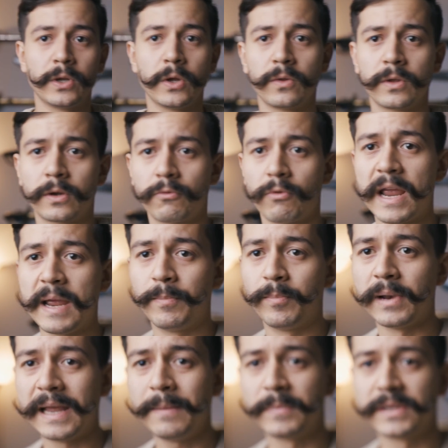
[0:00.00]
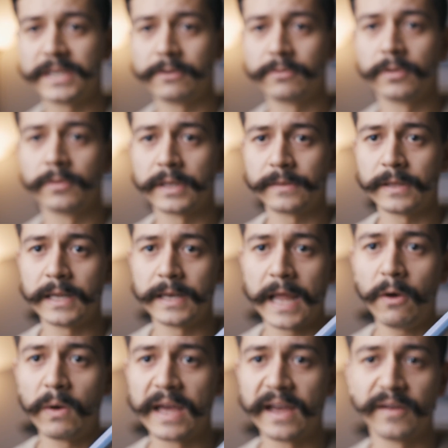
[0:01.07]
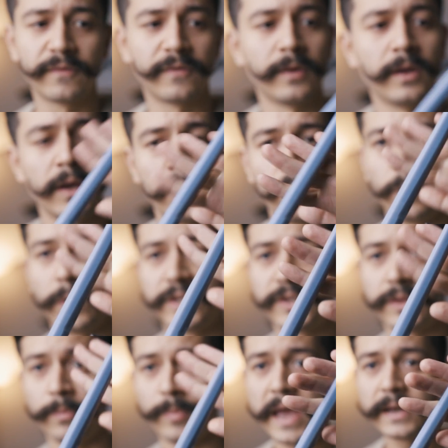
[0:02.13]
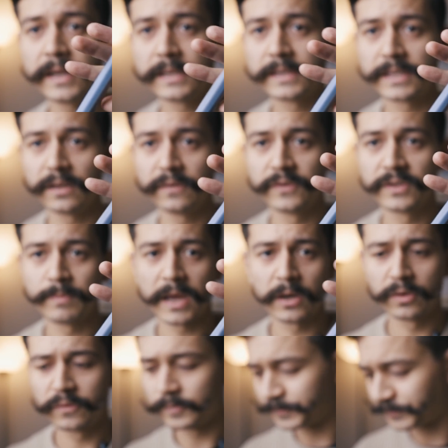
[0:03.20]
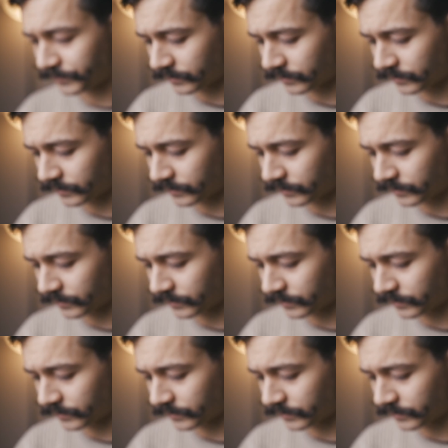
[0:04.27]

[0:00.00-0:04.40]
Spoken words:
the gray blade material that they now have, which the bayonet itself is made of,